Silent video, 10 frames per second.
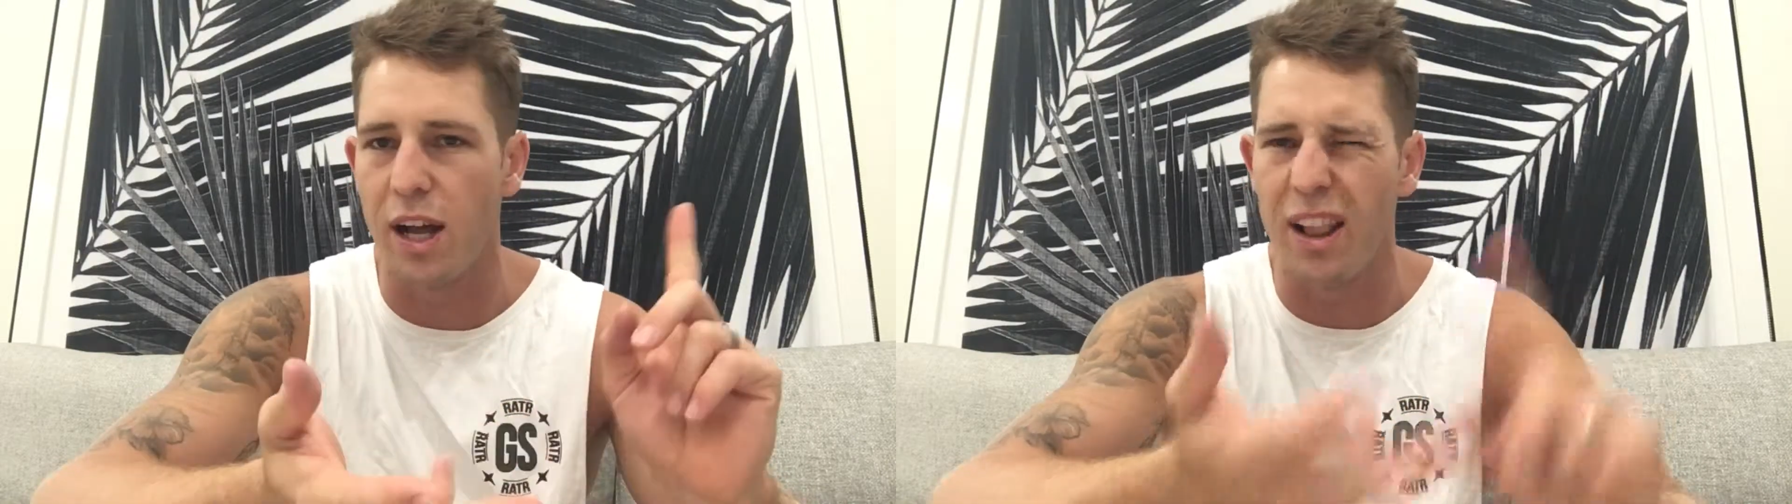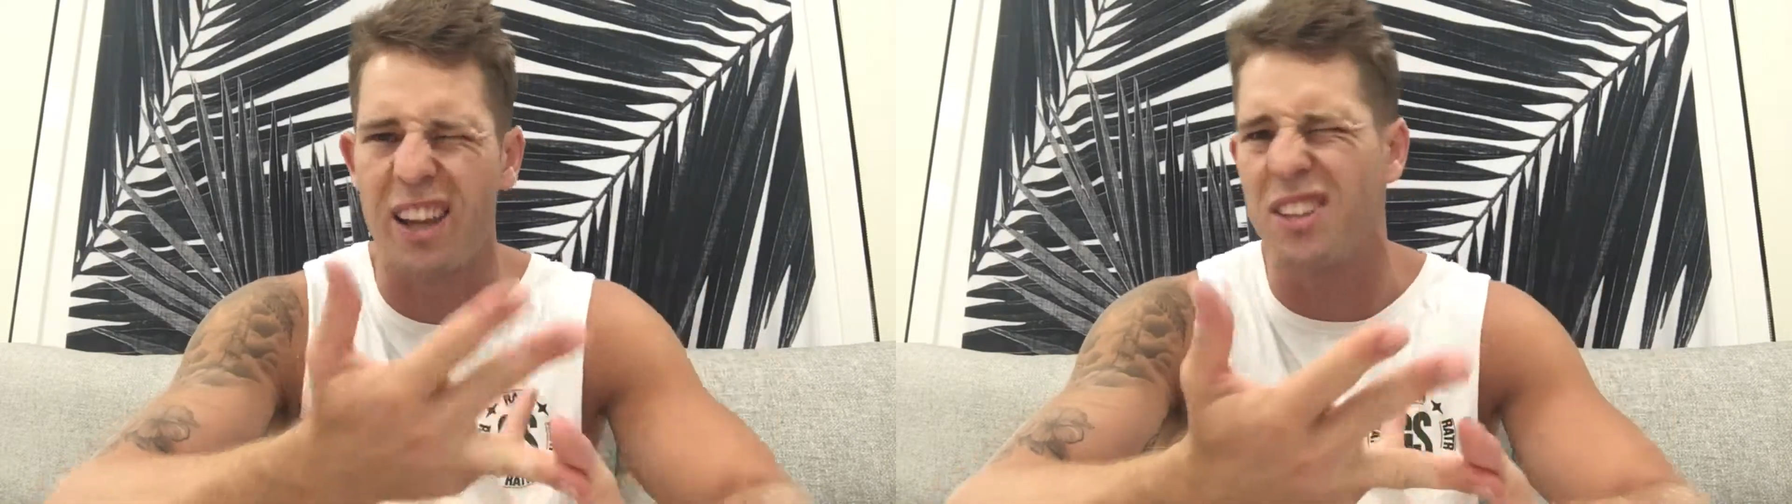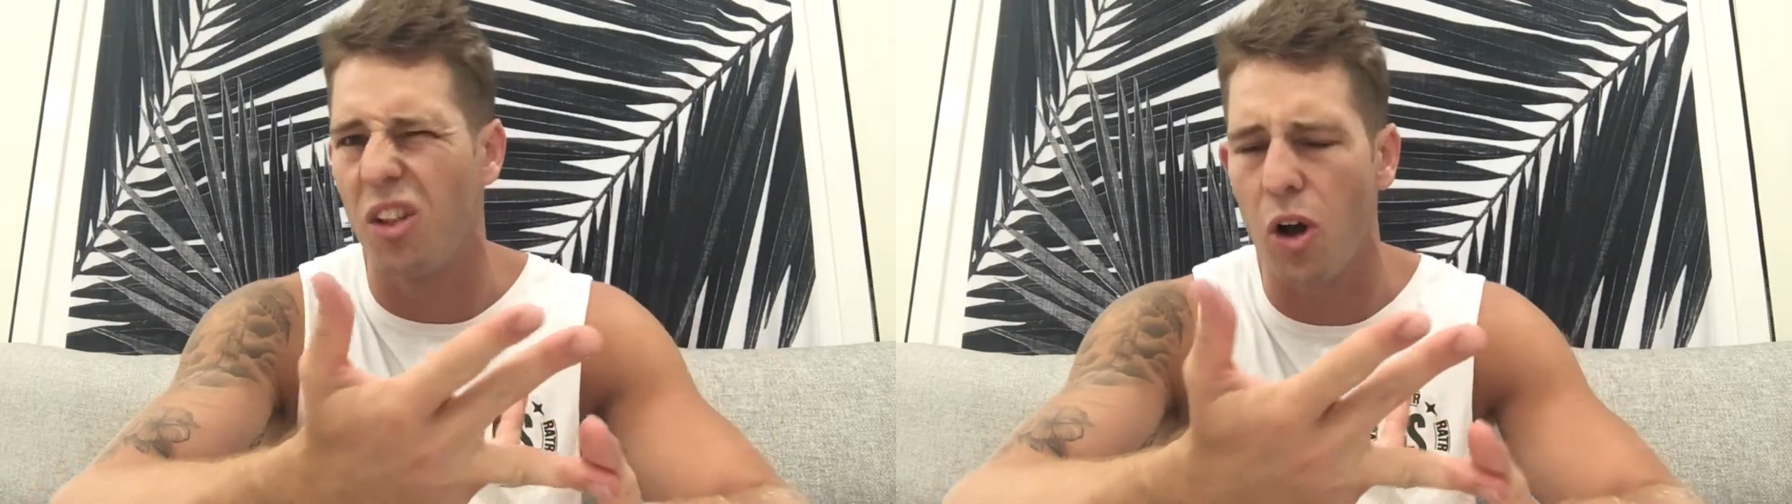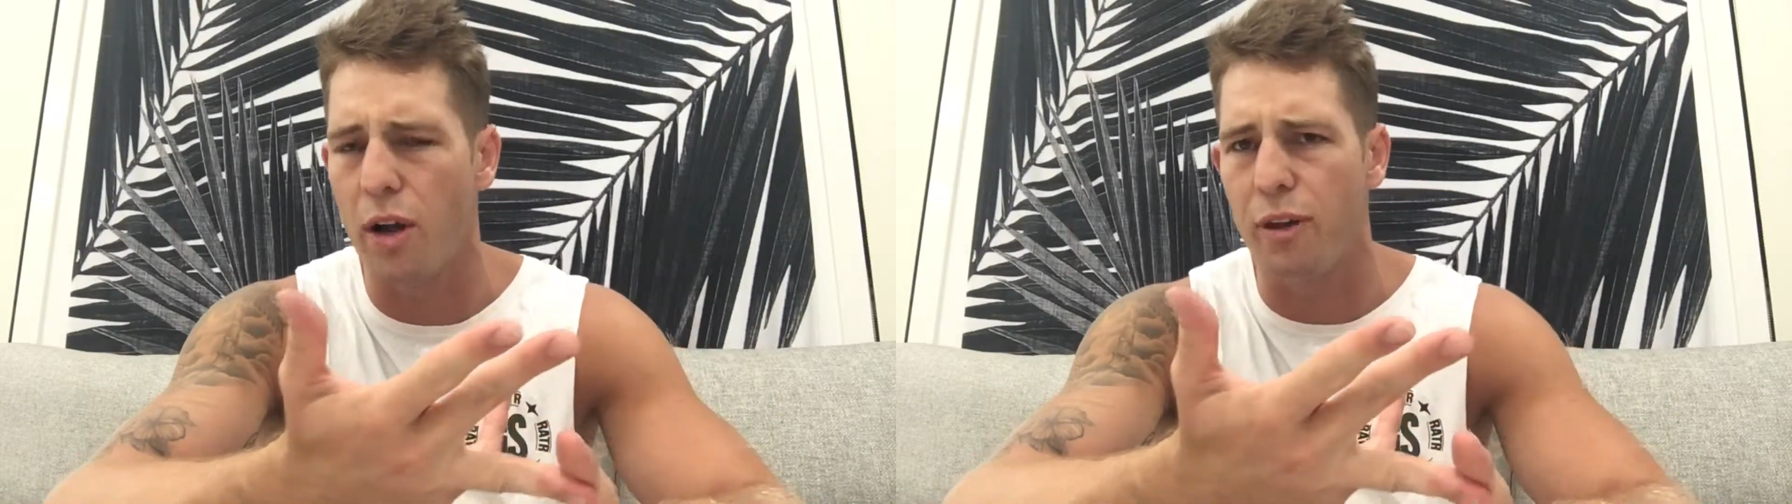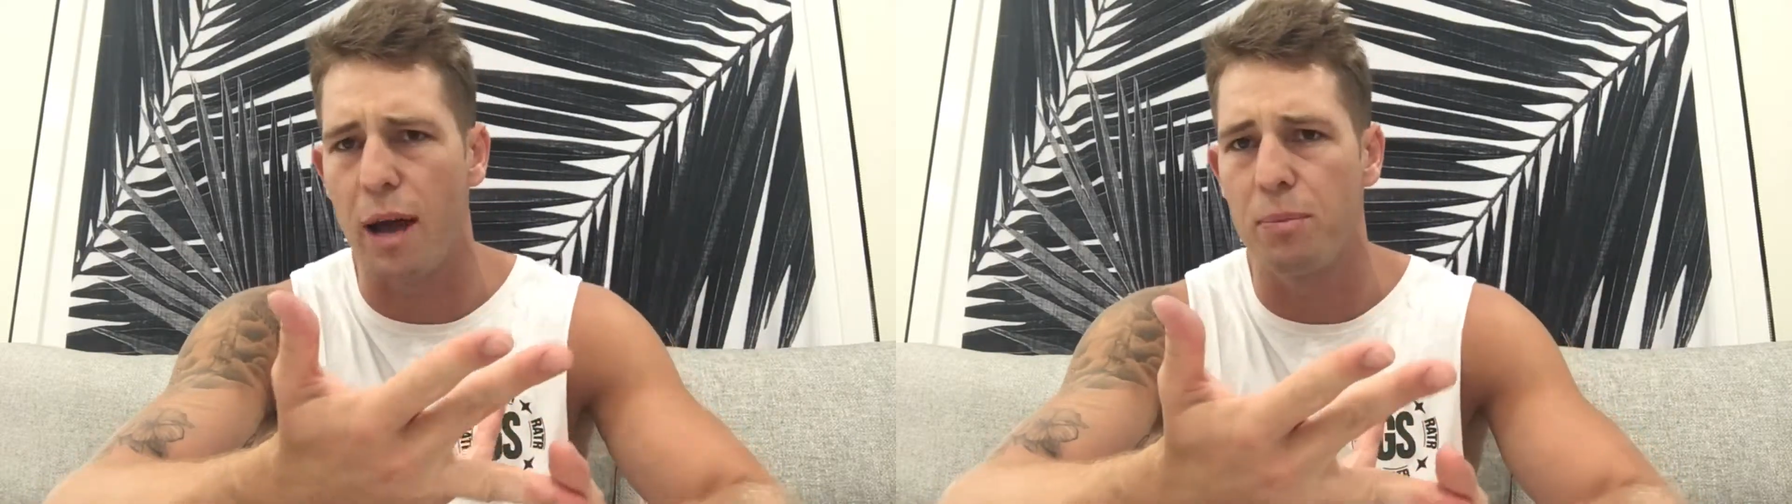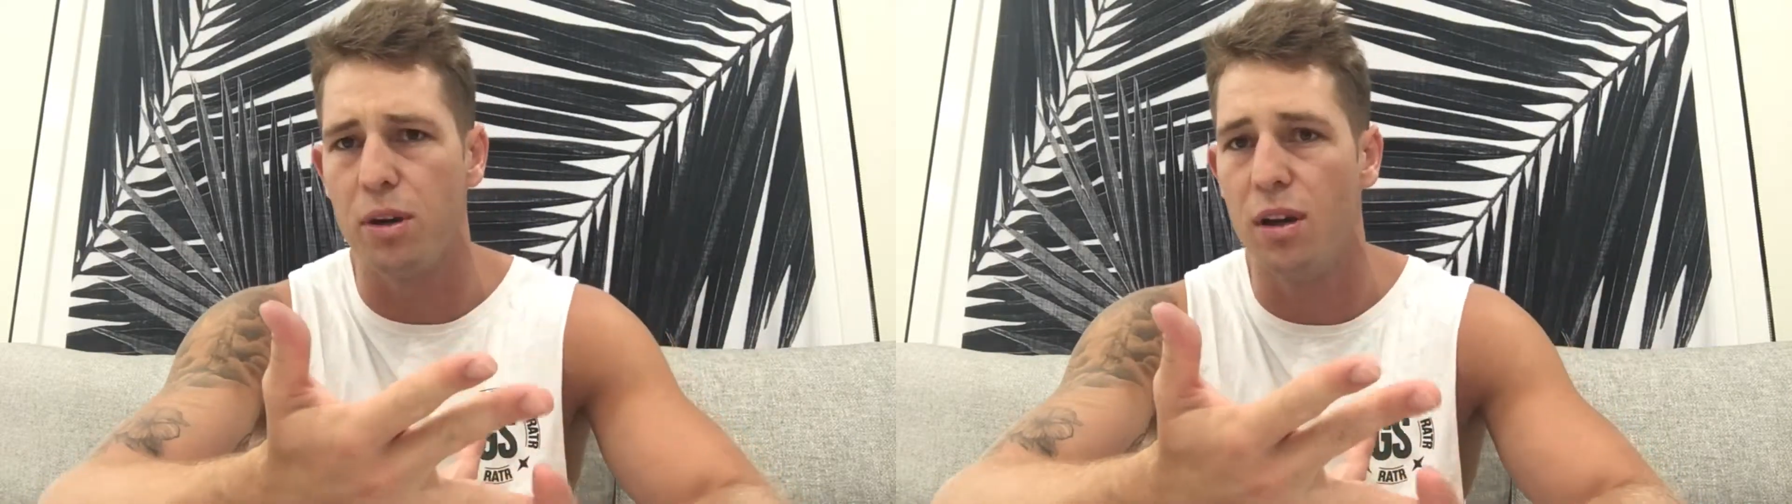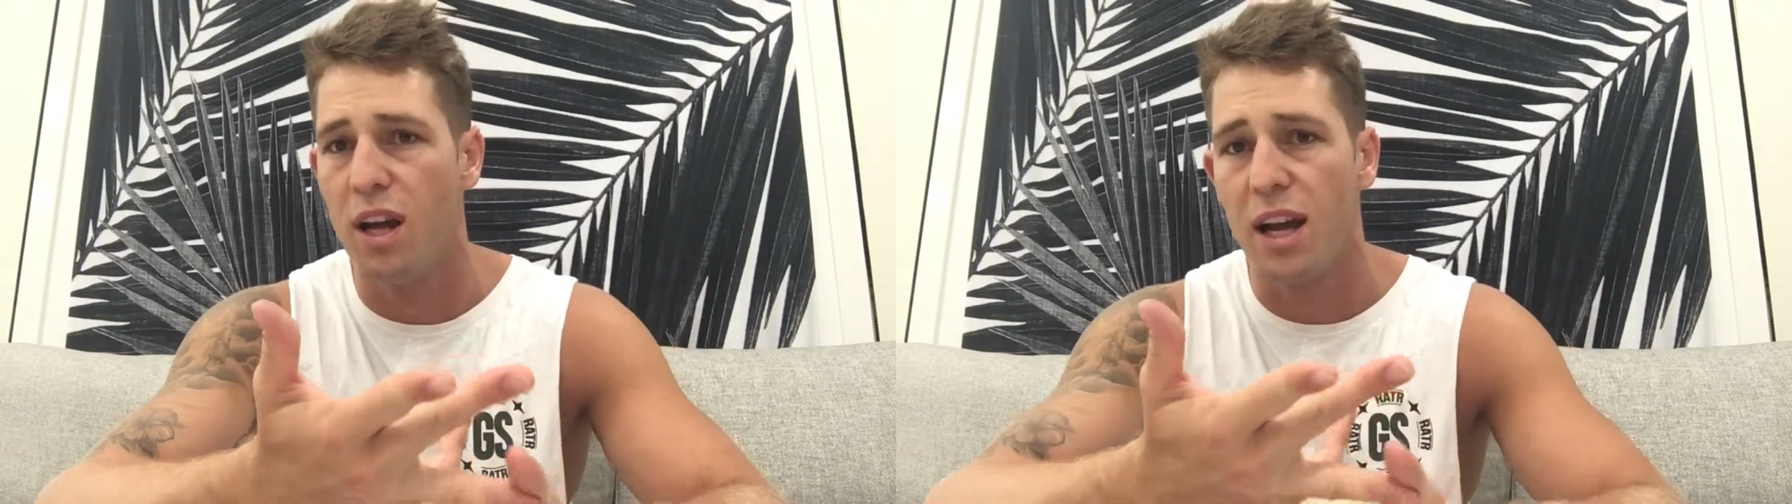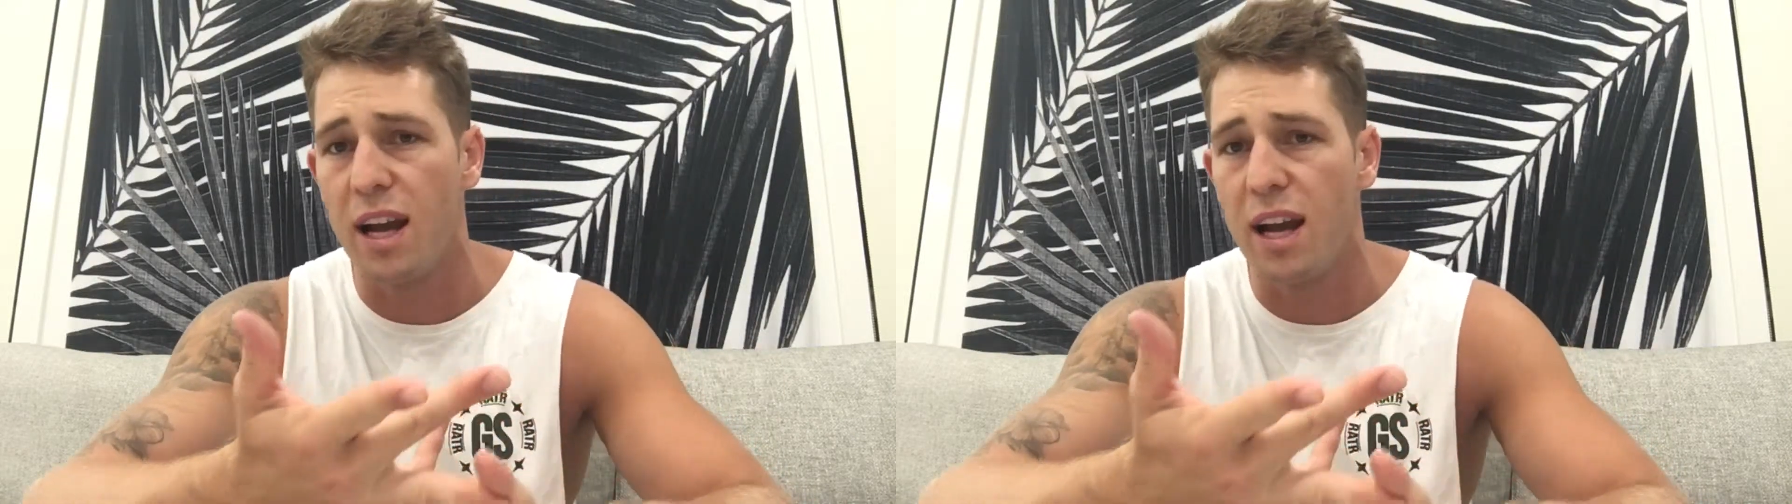they let life happen,